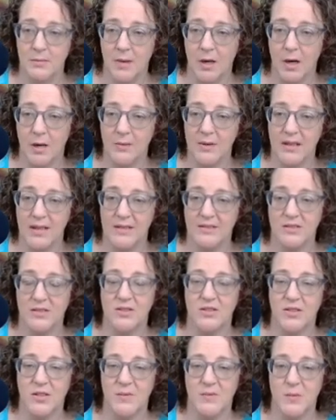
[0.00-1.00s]
our
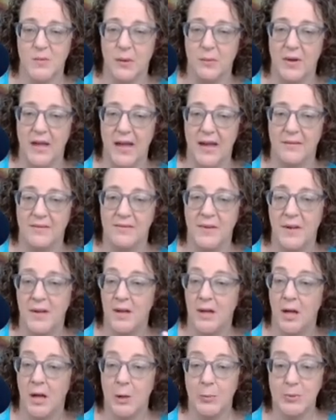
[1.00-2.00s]
relationships, we will have
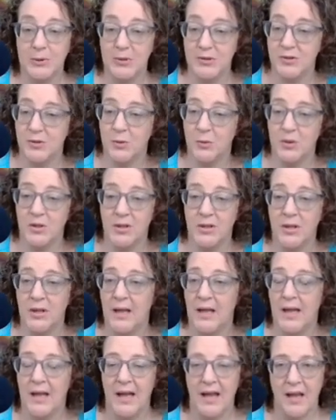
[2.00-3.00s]
a pursuer
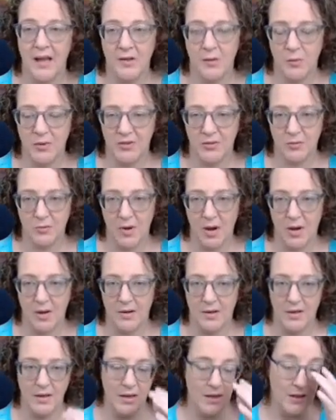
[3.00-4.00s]
and a
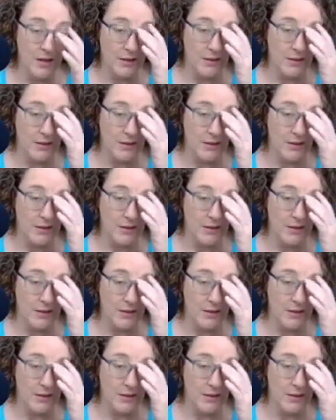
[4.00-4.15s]
withdrawer.